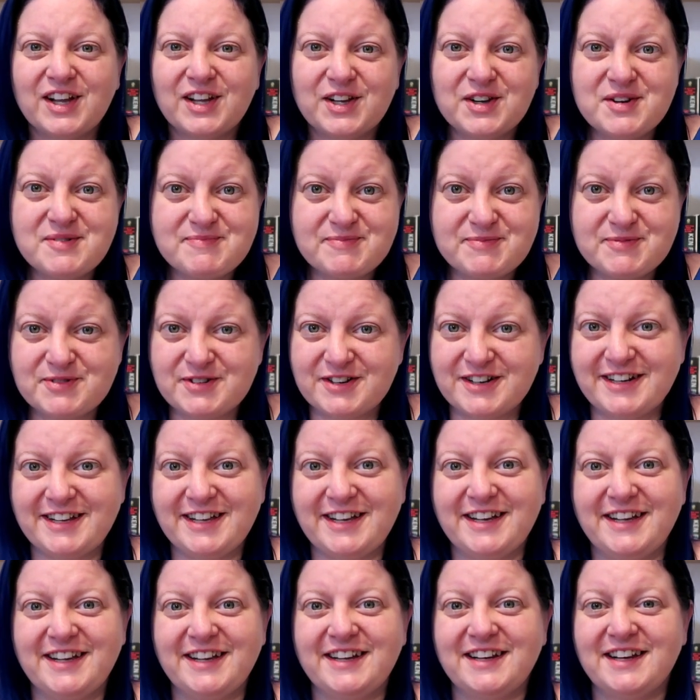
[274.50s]
Good
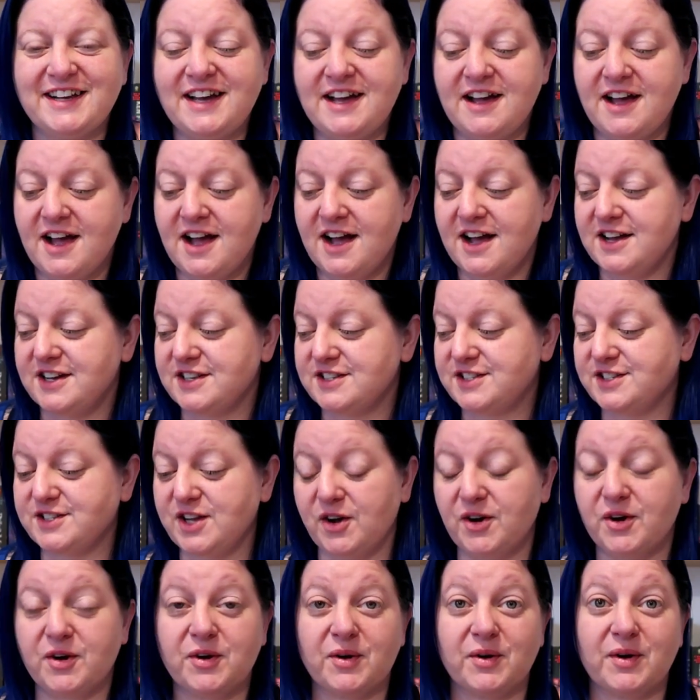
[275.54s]
morning.
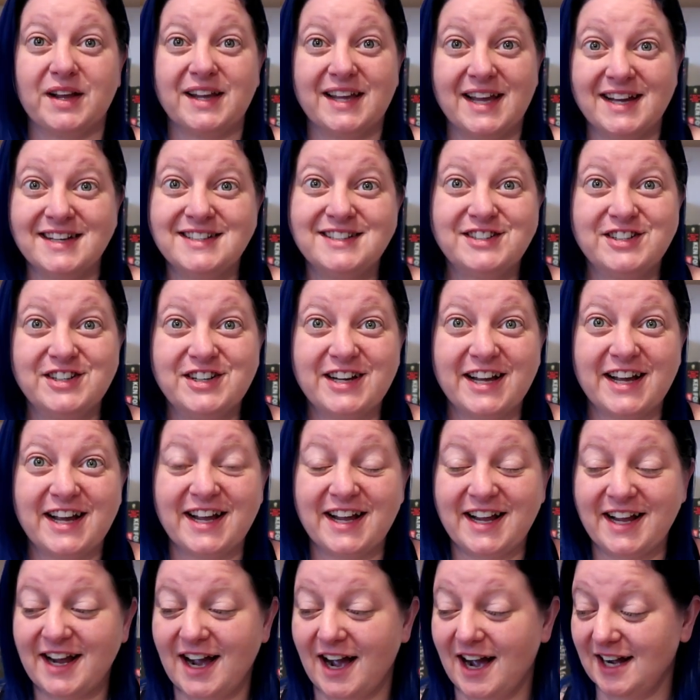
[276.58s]
So
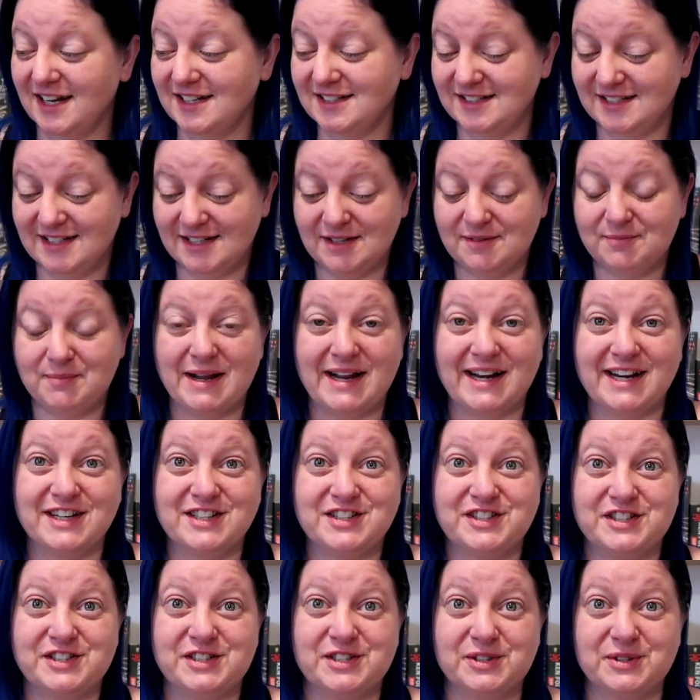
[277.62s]
yesterday I did
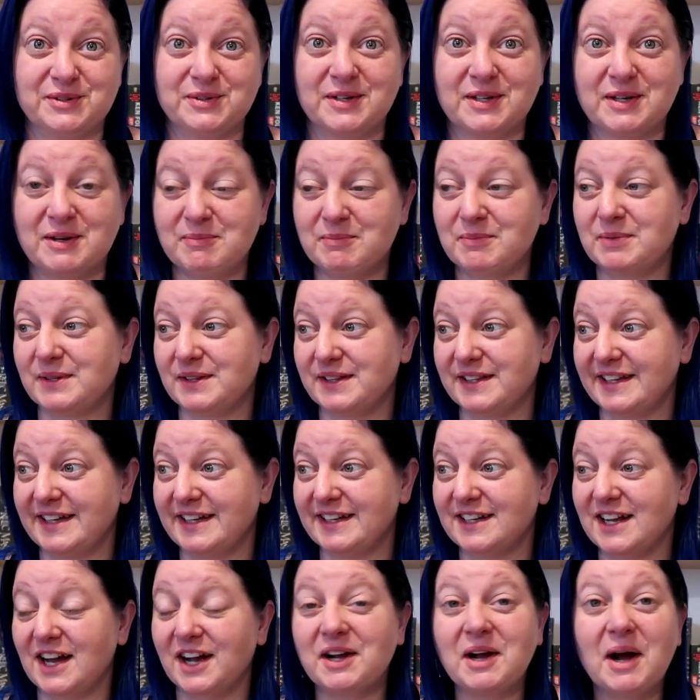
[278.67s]
manage to
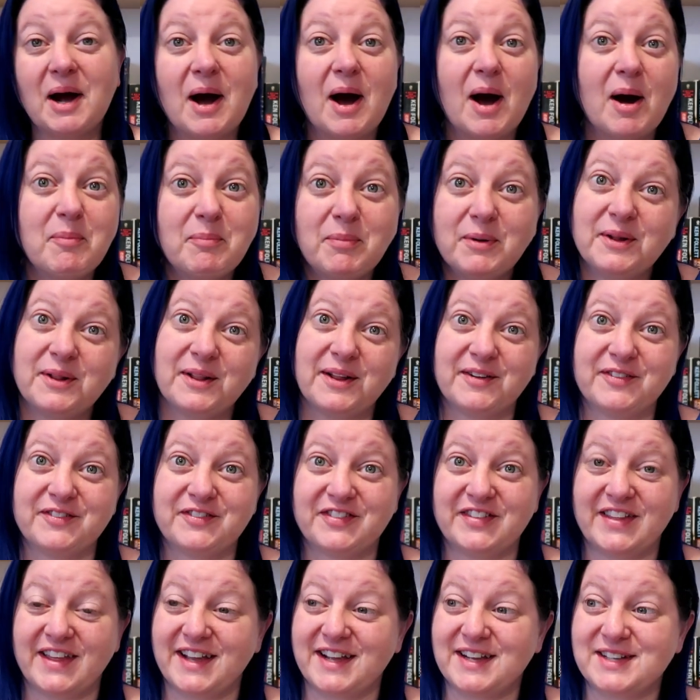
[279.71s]
complete a couple of
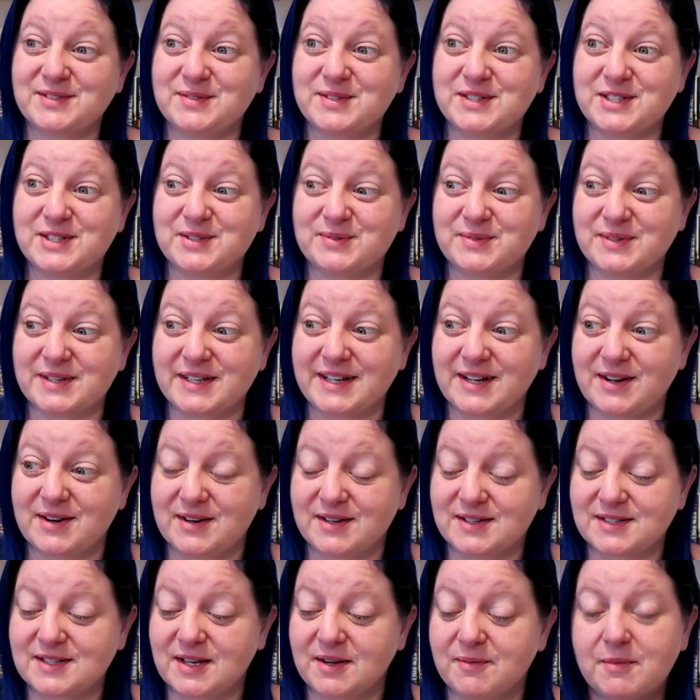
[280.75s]
things, which is really
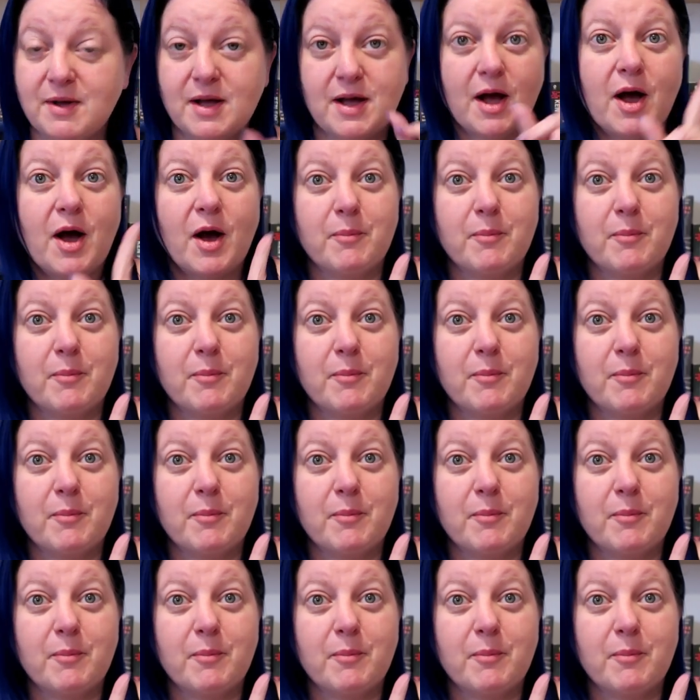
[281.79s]
awesome.